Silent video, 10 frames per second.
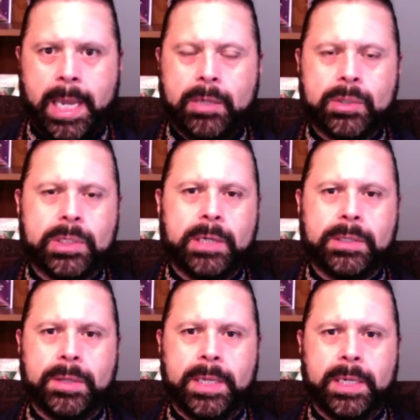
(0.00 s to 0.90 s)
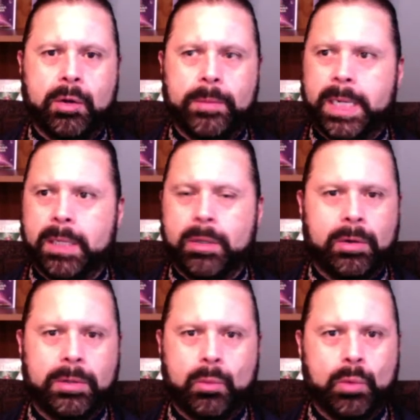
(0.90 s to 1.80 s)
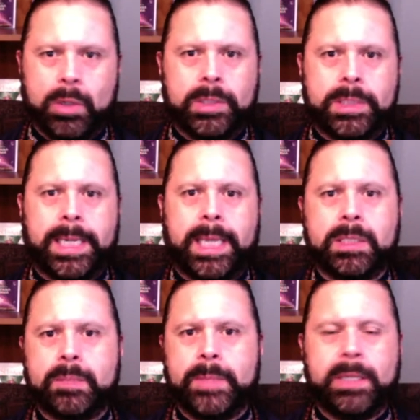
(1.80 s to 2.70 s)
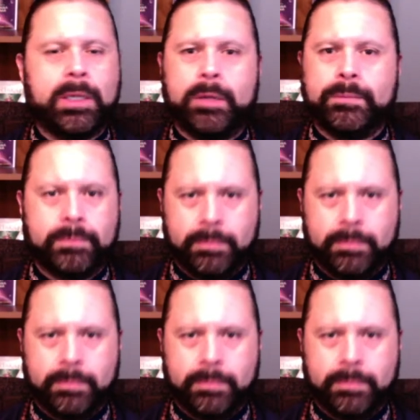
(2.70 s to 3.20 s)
And you start to think, oh my Lord, the world is against me. No.